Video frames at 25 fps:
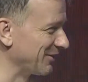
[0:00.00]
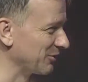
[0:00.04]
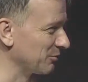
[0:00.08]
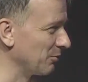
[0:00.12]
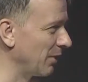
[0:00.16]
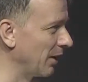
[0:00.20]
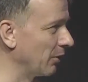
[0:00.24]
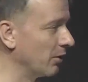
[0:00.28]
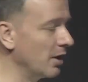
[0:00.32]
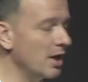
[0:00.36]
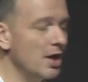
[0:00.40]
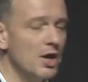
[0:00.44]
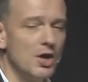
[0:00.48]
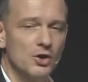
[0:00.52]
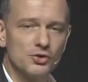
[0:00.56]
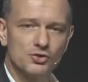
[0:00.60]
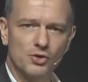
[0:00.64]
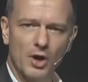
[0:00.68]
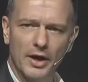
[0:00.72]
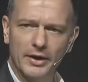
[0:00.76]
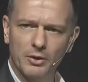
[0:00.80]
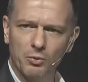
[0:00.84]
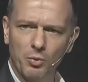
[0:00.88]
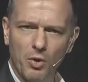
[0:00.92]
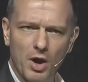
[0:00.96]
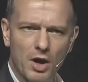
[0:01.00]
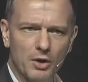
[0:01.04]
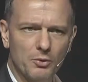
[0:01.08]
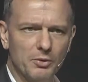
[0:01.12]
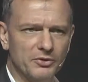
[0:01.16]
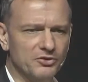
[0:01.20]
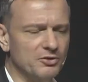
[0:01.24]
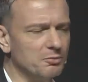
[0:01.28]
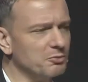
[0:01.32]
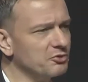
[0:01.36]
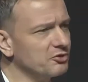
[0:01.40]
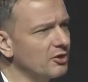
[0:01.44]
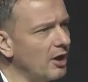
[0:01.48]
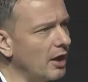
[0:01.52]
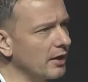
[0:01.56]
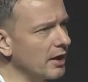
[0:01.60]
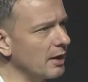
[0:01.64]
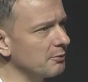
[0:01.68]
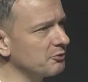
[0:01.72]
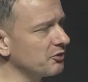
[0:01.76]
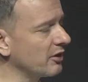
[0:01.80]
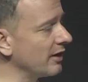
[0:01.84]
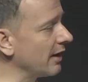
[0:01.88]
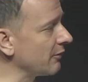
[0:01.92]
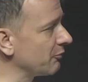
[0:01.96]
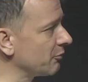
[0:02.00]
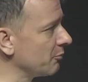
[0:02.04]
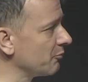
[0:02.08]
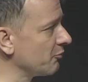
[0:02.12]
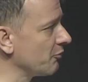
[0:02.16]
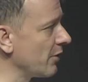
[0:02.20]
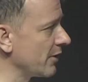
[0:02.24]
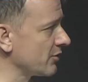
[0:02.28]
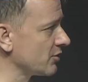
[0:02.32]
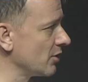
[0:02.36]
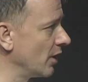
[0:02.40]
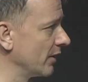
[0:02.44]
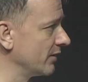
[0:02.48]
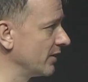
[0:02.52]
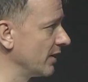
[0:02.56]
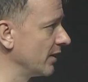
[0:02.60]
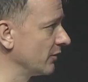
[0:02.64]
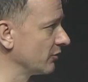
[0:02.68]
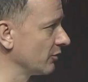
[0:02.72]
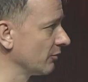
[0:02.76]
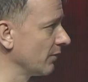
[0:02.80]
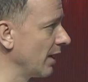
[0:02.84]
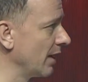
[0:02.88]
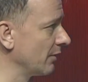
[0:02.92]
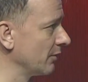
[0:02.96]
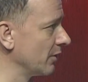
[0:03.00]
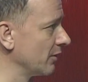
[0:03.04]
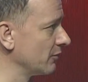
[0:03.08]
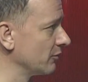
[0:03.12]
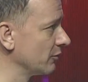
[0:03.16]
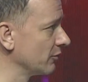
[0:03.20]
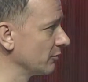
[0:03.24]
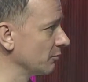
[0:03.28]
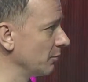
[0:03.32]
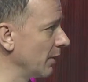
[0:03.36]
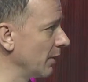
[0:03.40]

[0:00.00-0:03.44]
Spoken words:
as well. Trying to work with some startups to get some fresh ideas around this as